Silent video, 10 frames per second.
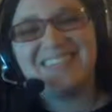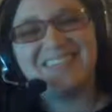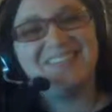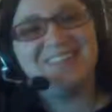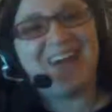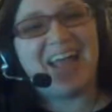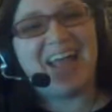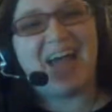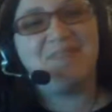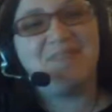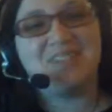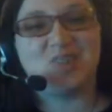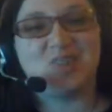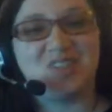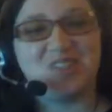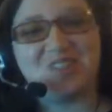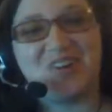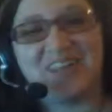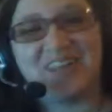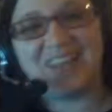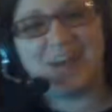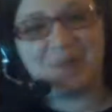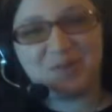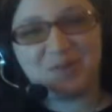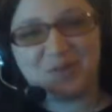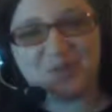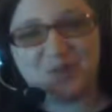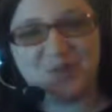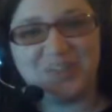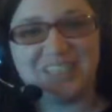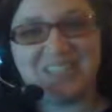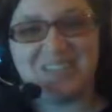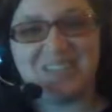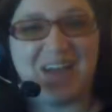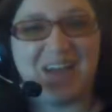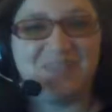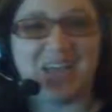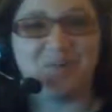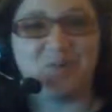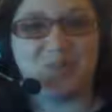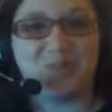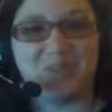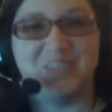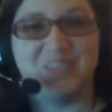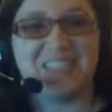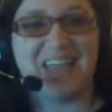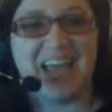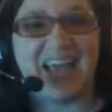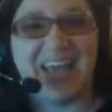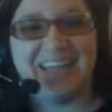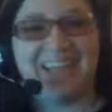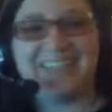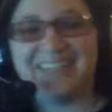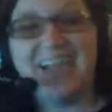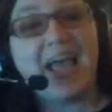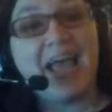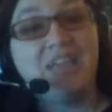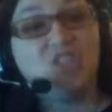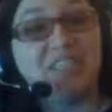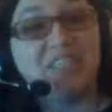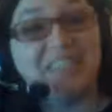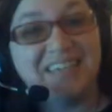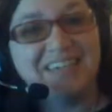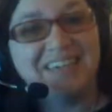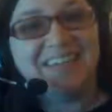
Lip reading: I have this short story that I wrote for Cooley. Do you have time to review it today? And she did.